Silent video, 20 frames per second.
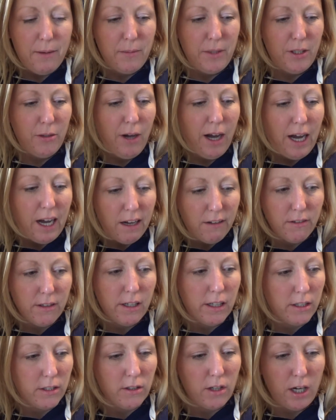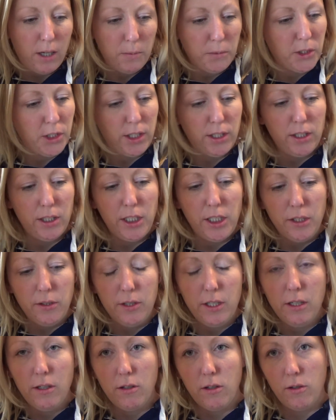You have another option. You
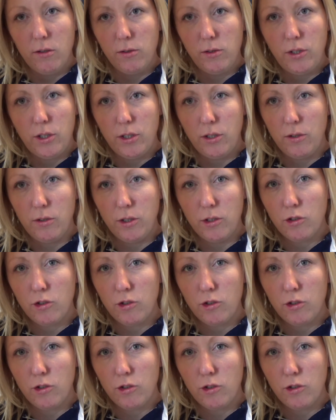can go to